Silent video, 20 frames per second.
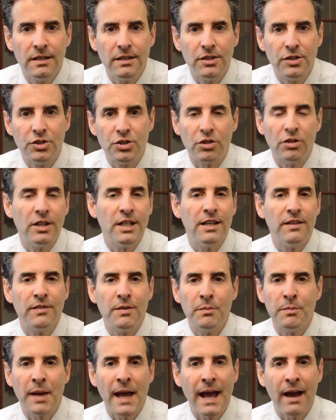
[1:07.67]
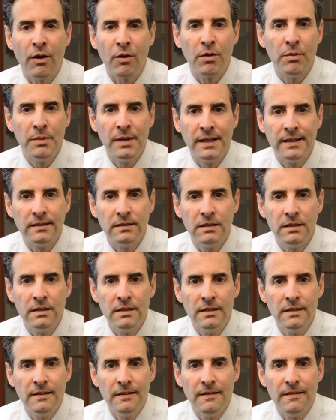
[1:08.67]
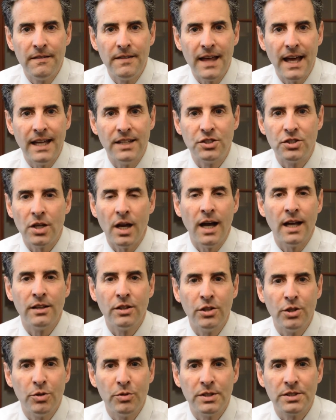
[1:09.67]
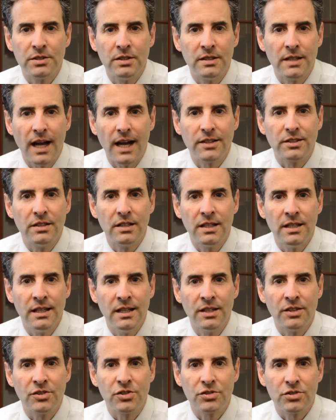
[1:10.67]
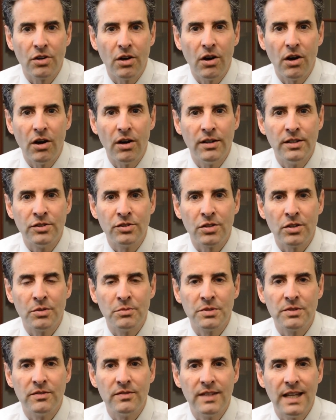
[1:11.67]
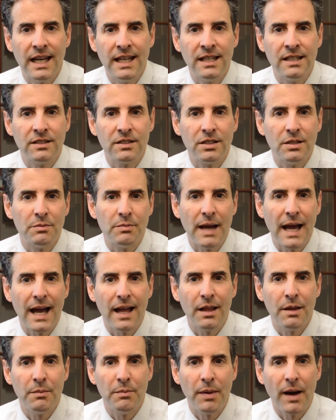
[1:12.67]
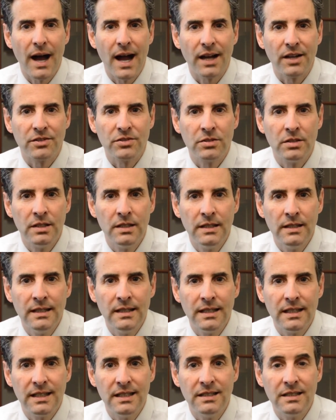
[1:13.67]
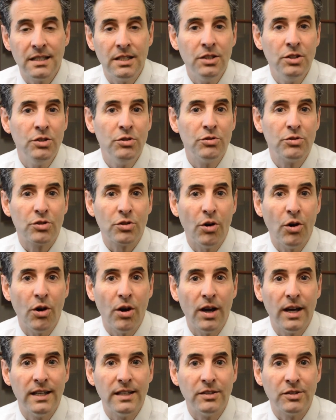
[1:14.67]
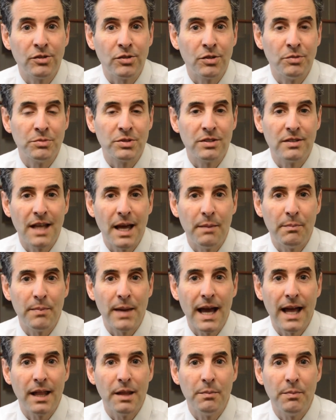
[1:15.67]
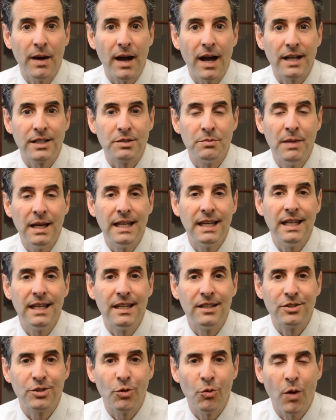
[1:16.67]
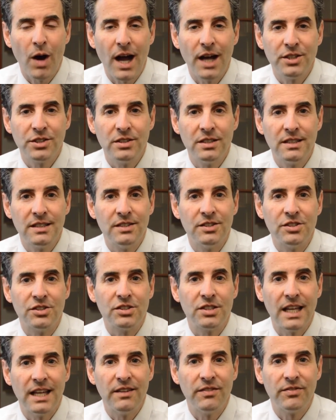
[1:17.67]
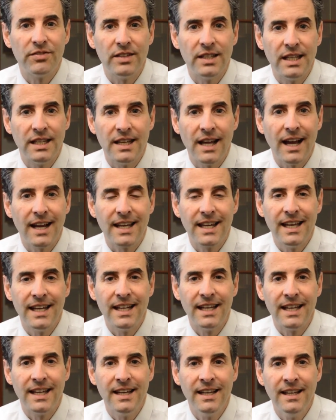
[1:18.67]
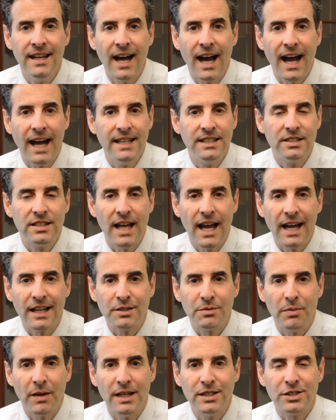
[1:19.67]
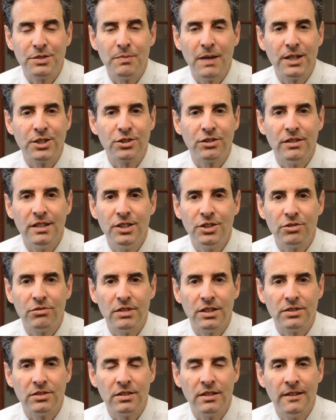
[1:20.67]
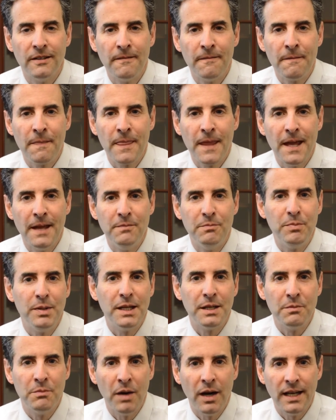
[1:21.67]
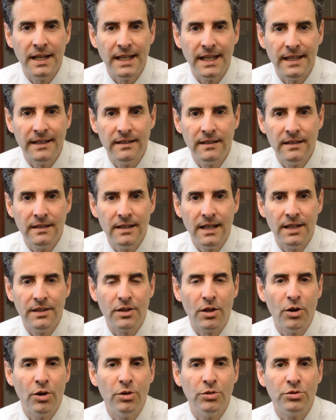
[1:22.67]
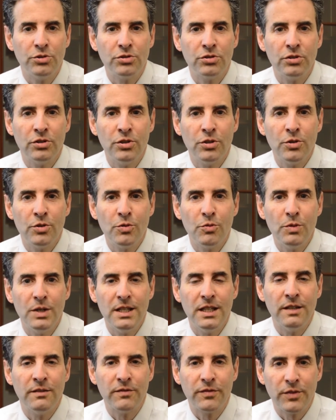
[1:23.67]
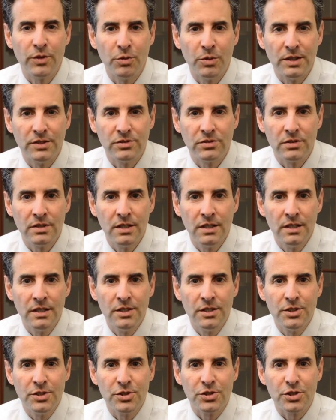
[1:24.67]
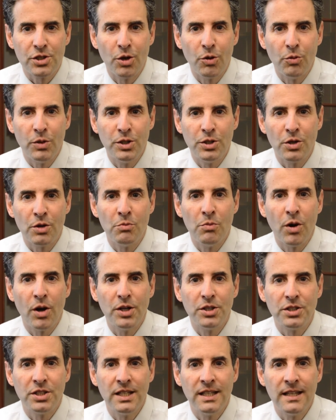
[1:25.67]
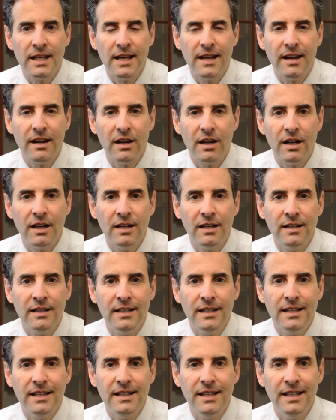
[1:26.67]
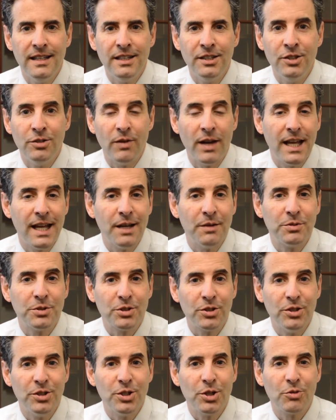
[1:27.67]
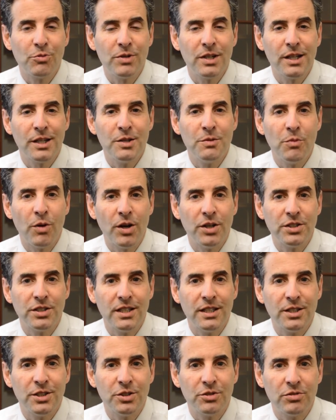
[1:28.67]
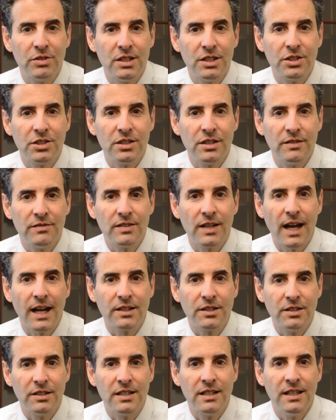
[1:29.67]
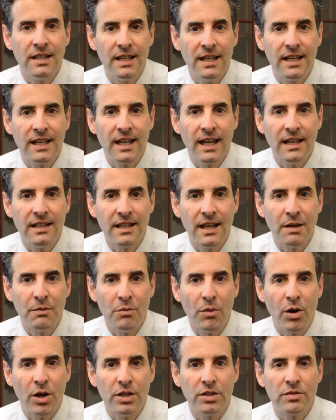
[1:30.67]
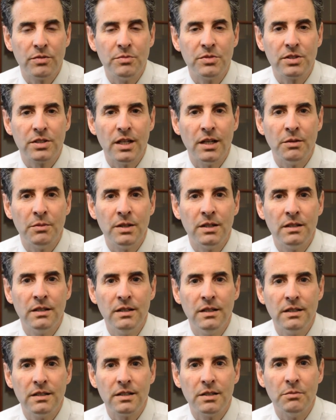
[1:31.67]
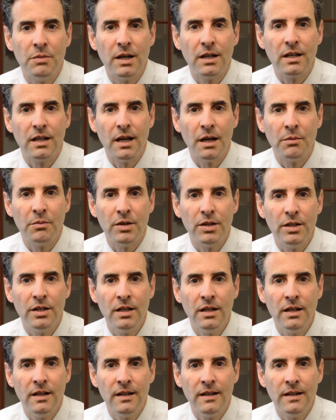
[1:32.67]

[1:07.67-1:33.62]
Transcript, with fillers: The journey of empowerment that John Lewis and Dr. King saw in terms of getting to the ballot box continues on in terms of that ballot box making it to Washington safely and not getting hijacked by special interests and big money and those with influence. So when you're marching there, in New Hampshire, you're really marching in the tradition of Dr. King and that march from Selma to Montgomery.